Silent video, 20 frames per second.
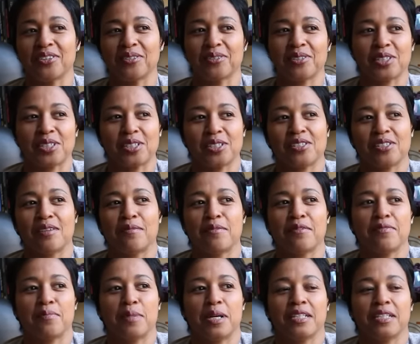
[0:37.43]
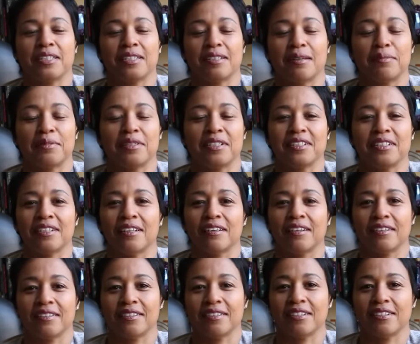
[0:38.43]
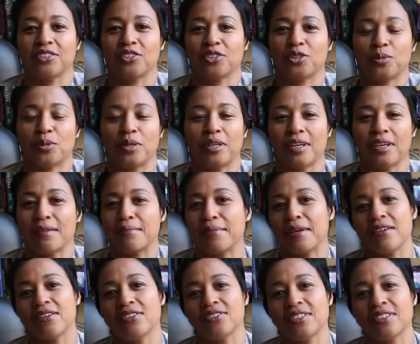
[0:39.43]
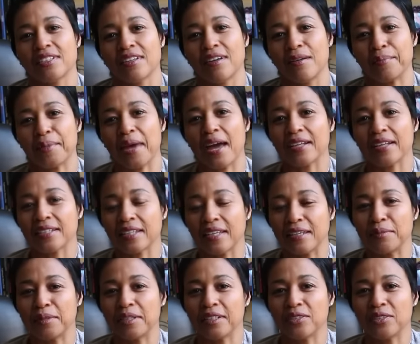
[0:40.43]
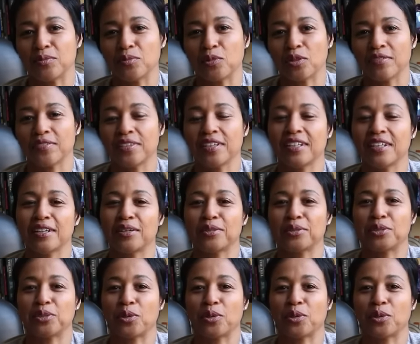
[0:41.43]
some of my subbies, I got such sweet emails asking me to do more videos.